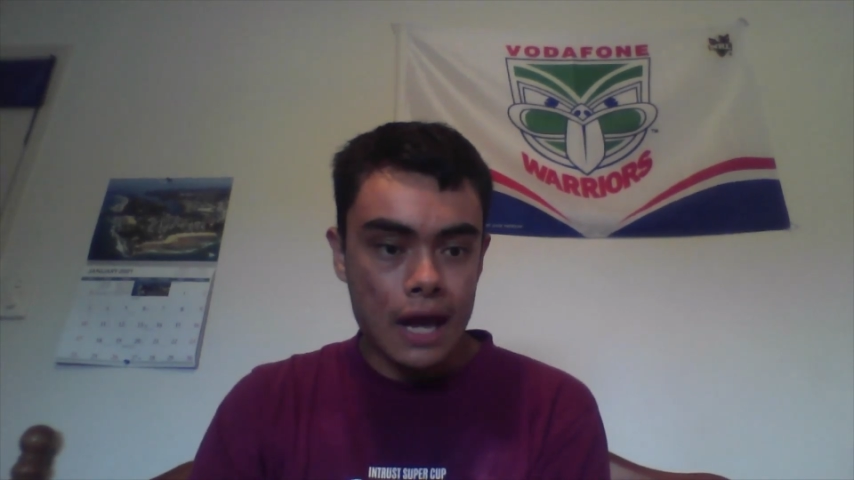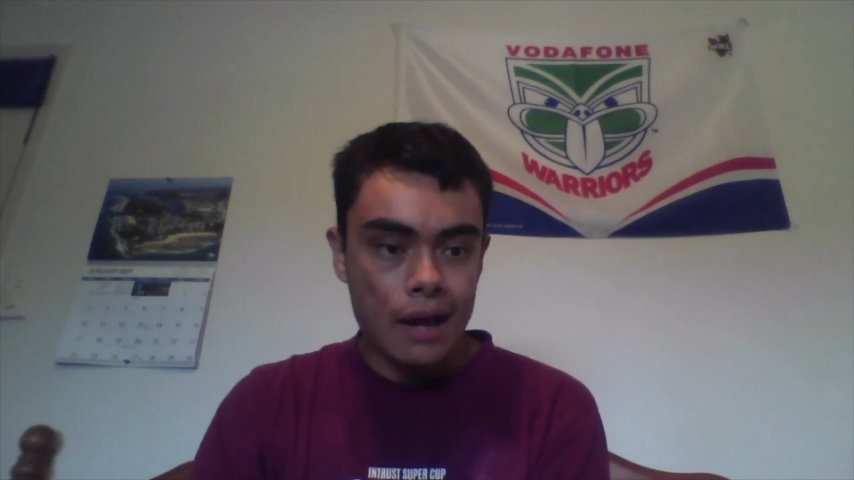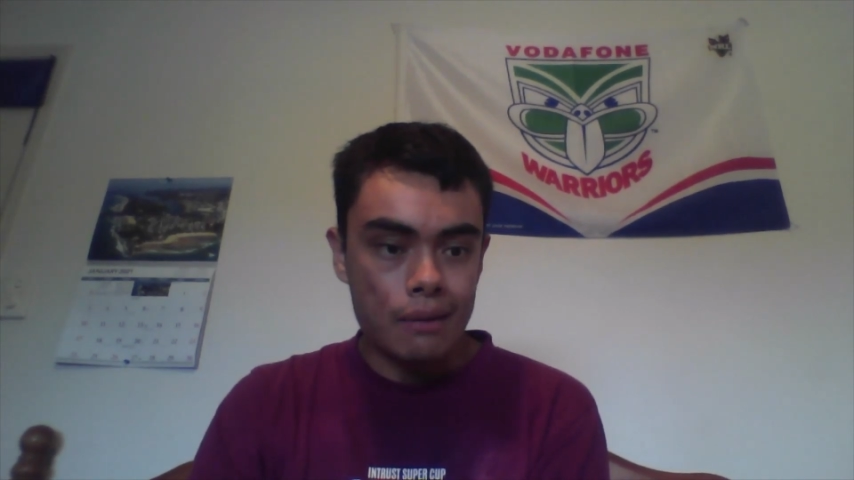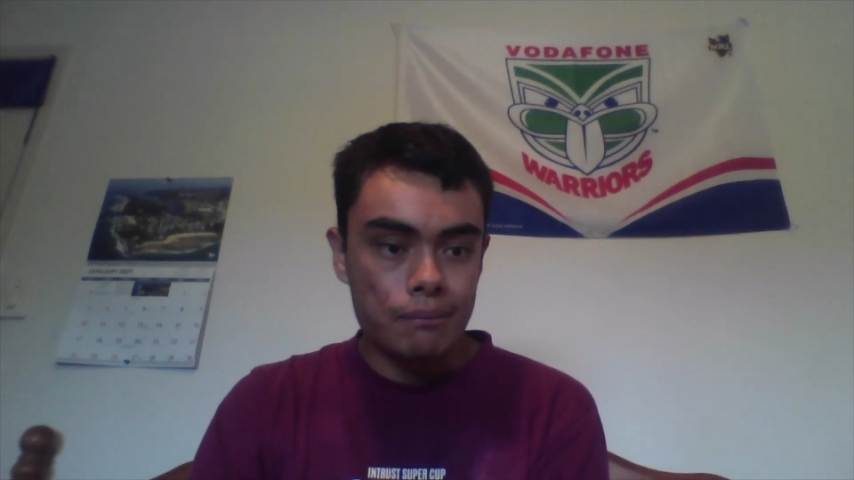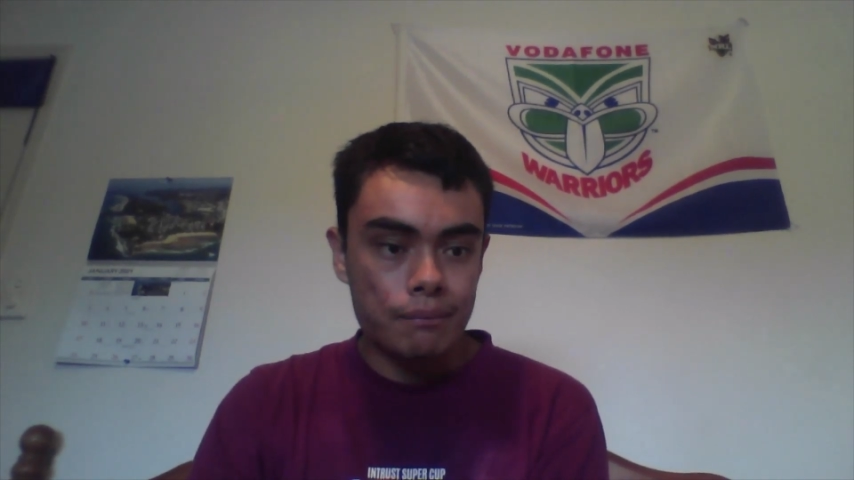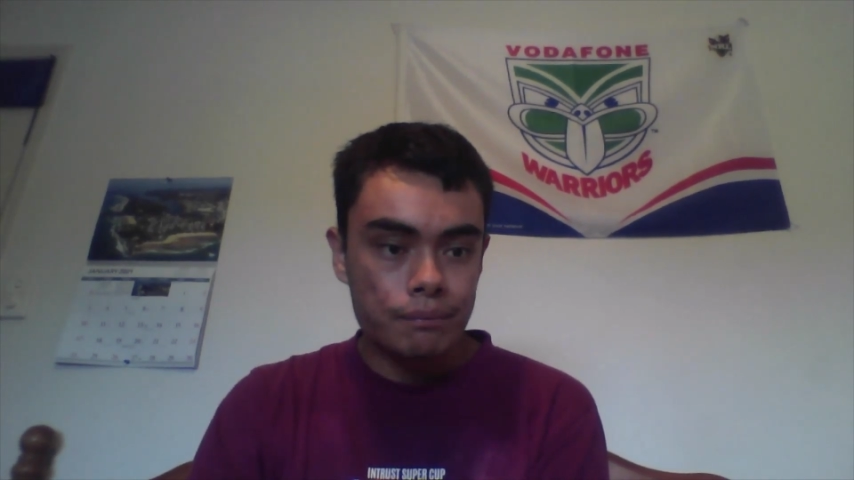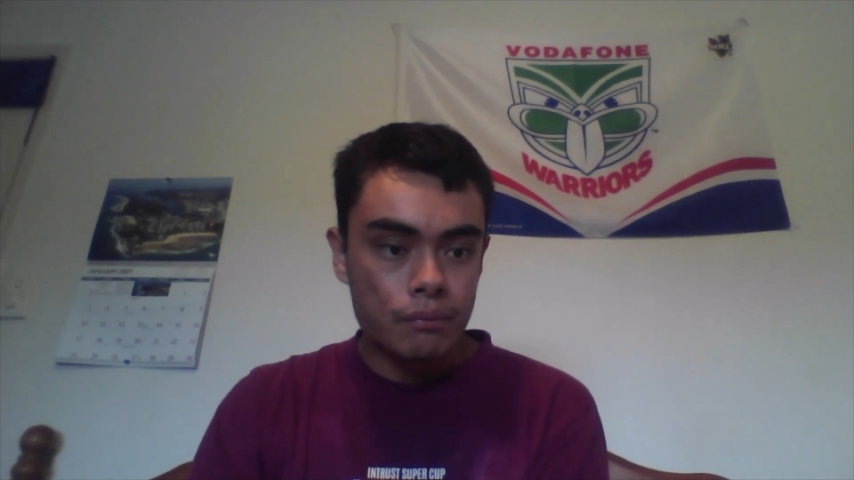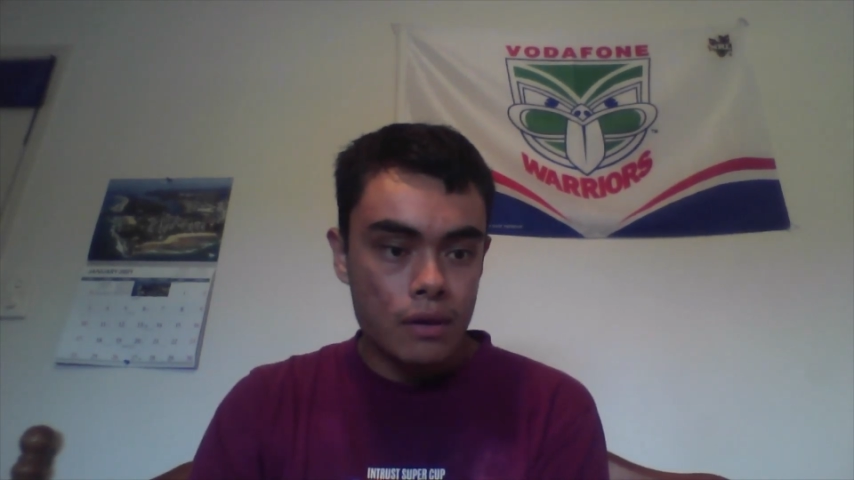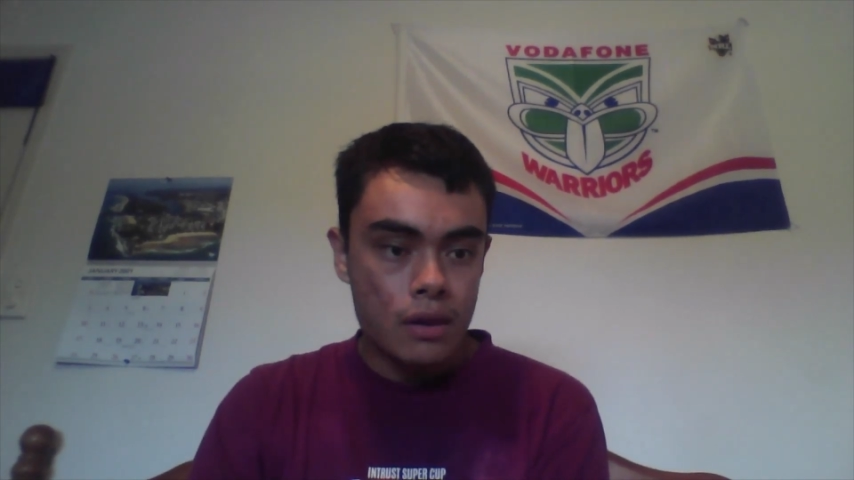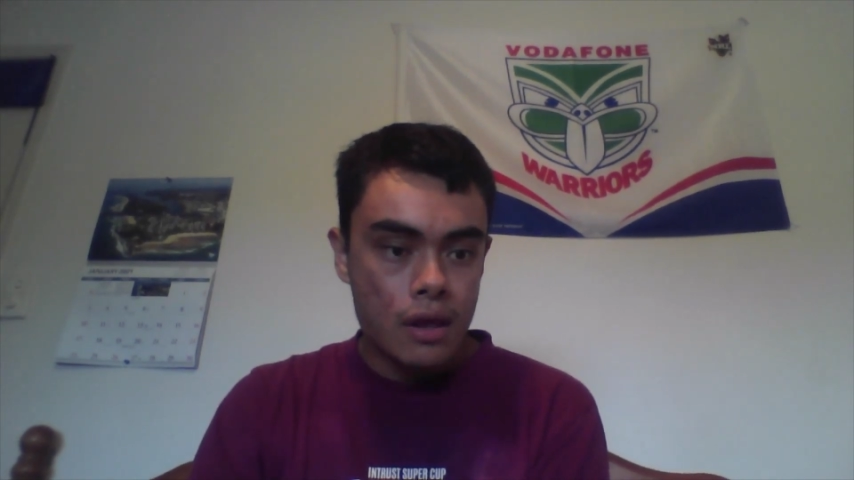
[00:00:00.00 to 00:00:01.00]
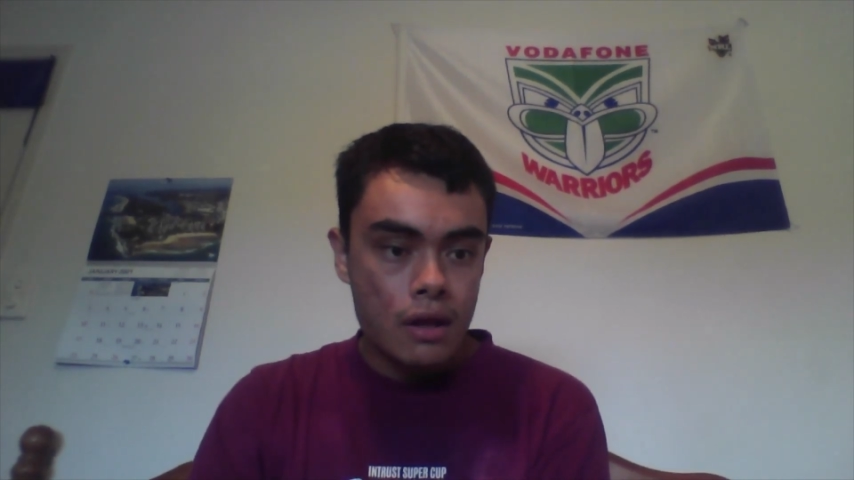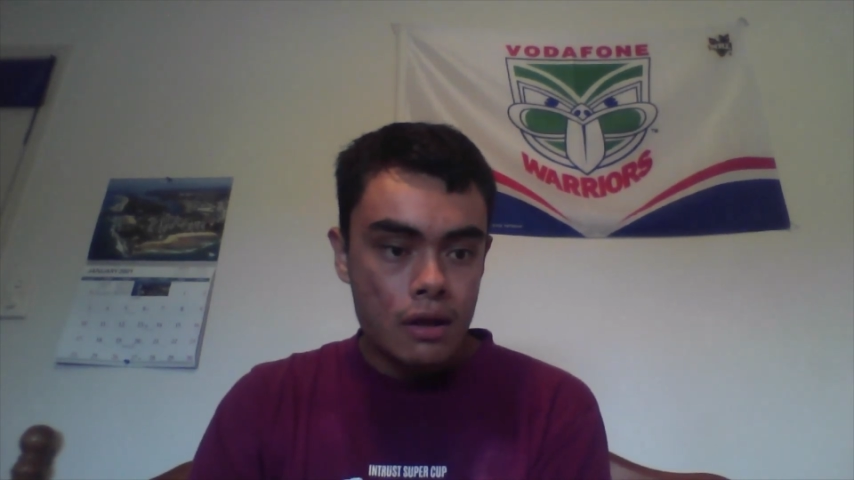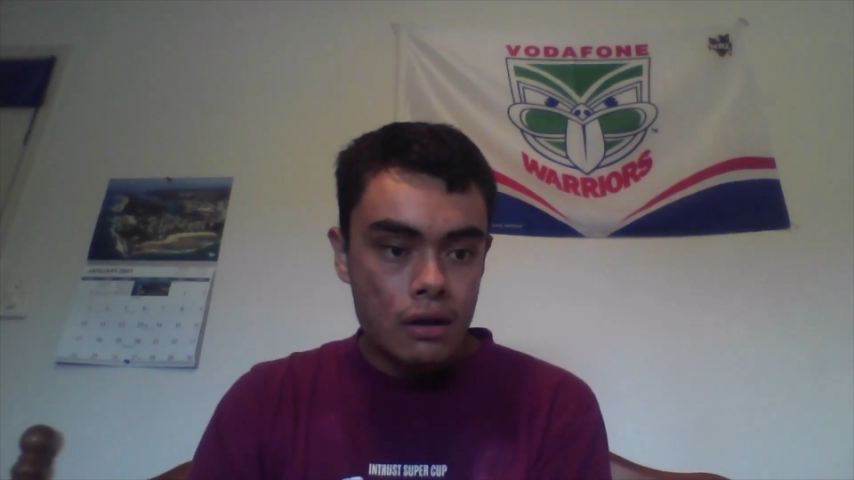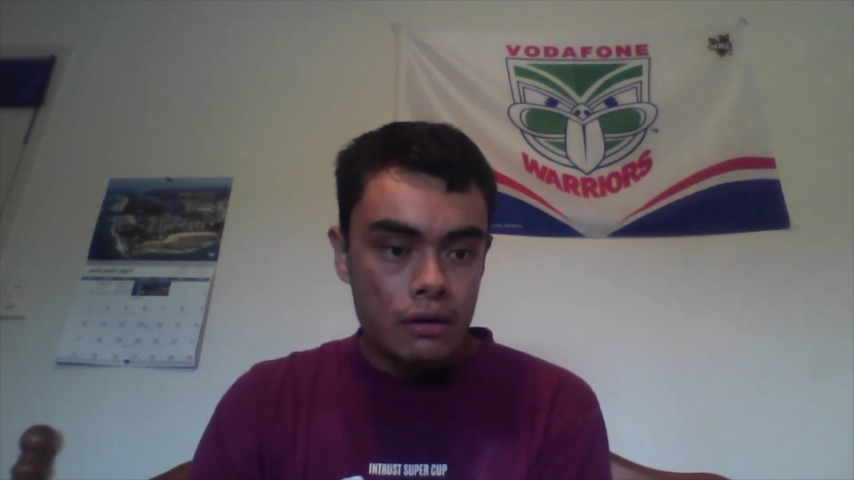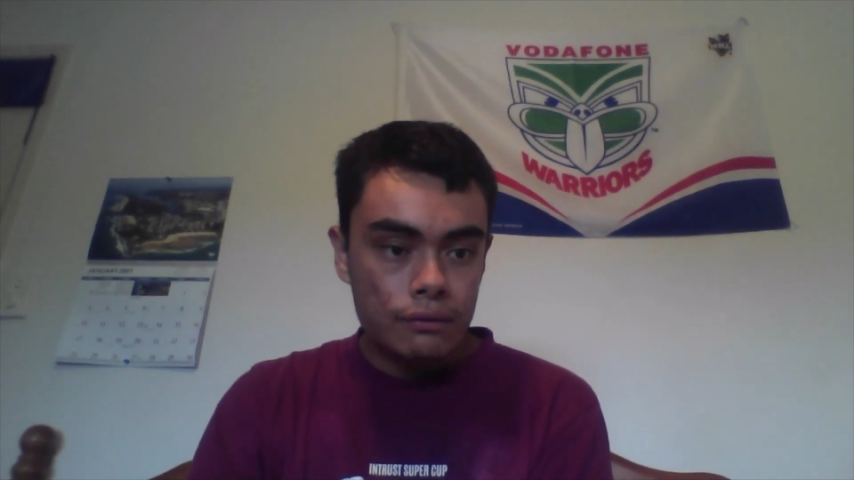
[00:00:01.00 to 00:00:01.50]

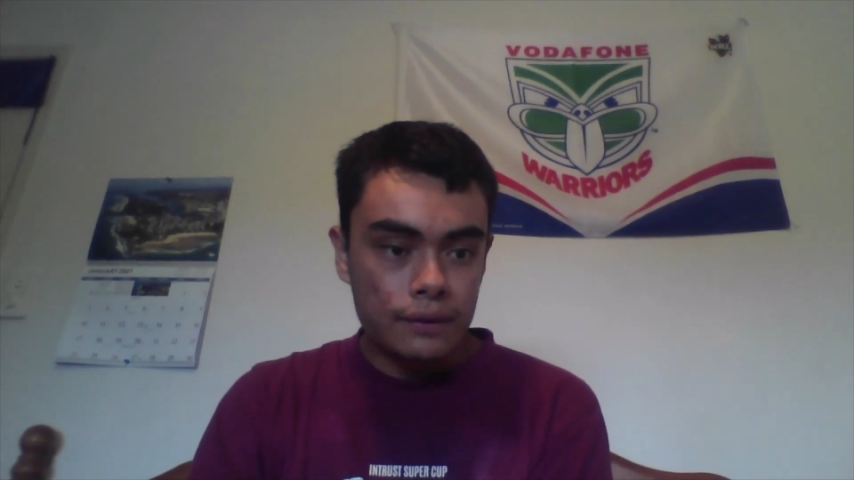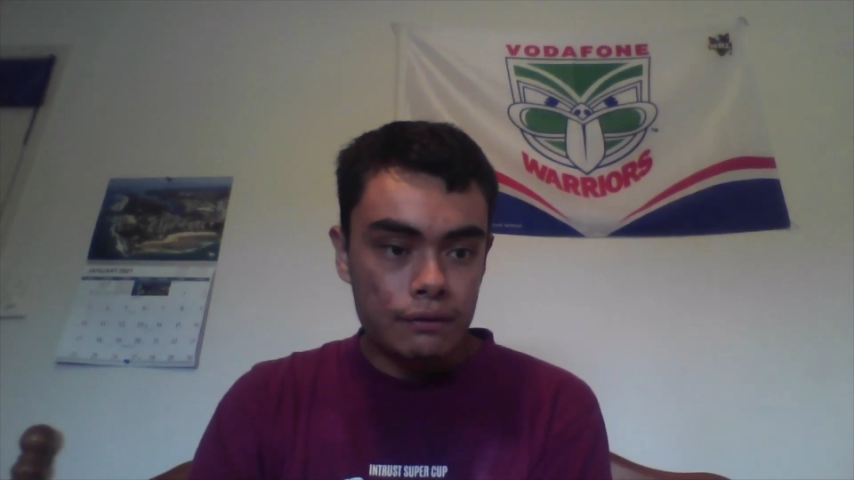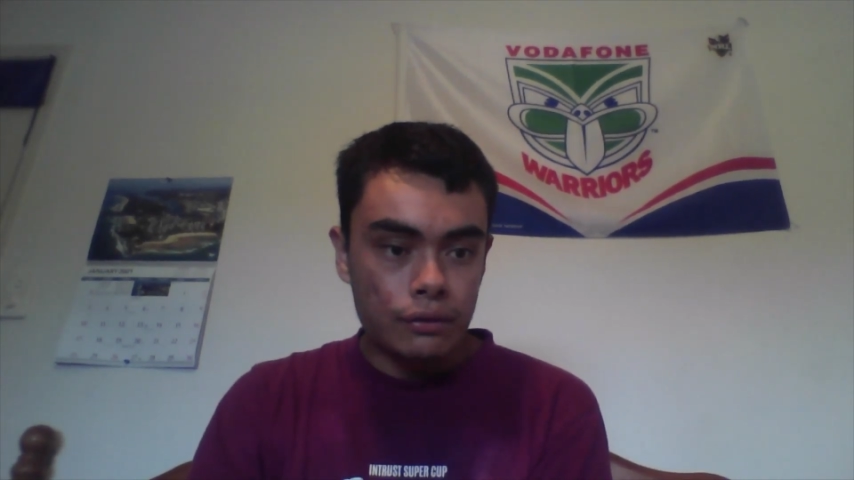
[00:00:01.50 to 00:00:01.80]
where